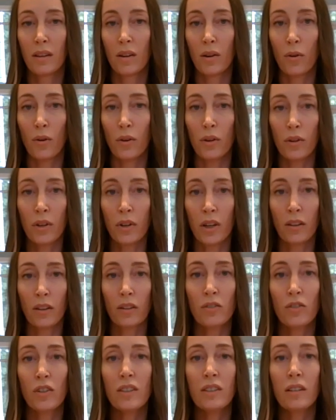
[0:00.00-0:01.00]
Or you can look
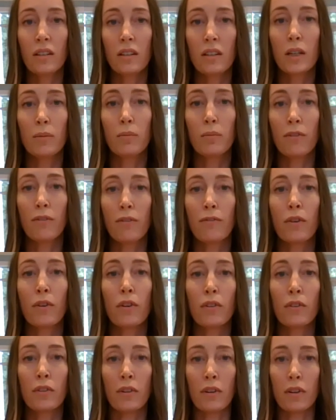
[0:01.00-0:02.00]
just a little bit
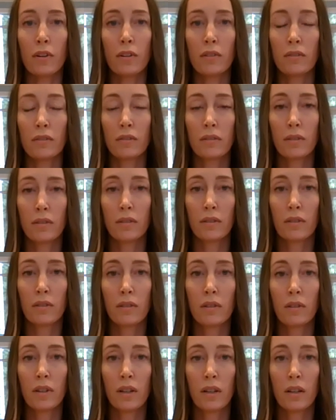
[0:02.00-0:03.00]
further
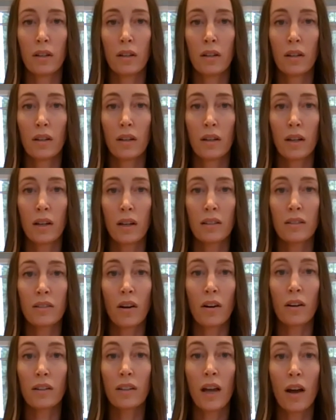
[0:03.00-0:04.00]
and
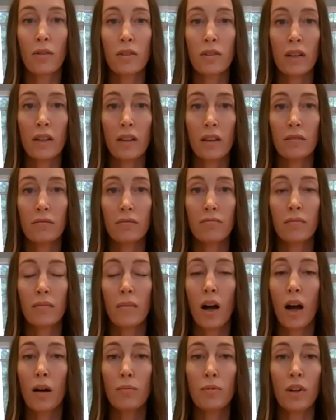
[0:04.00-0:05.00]
start counting
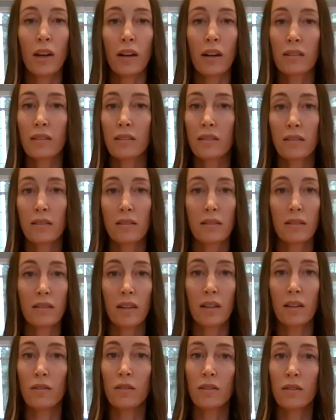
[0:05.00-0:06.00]
objects that
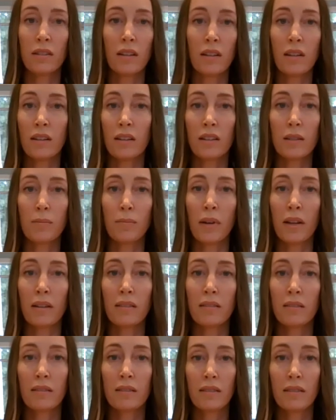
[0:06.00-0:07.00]
you see in the
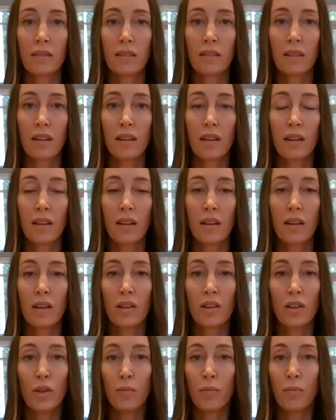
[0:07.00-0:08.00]
space.
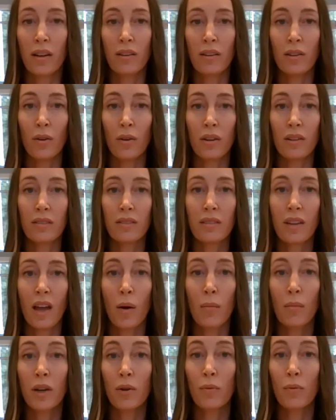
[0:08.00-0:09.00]
You might notice how
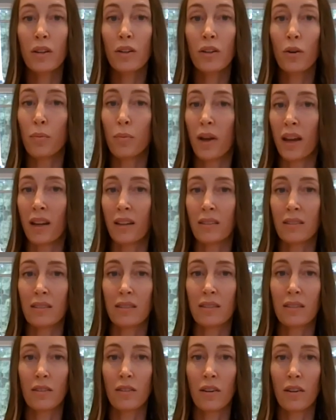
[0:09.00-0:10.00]
many window panes
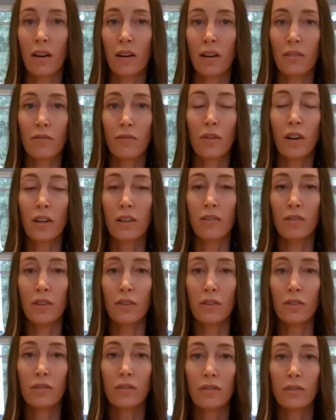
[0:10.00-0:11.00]
there are in front of
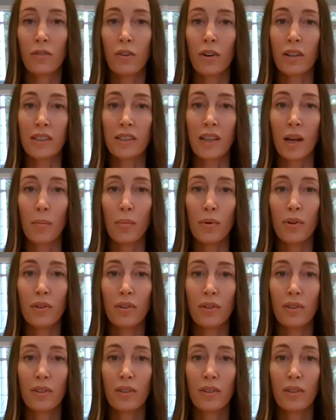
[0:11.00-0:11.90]
you, for example.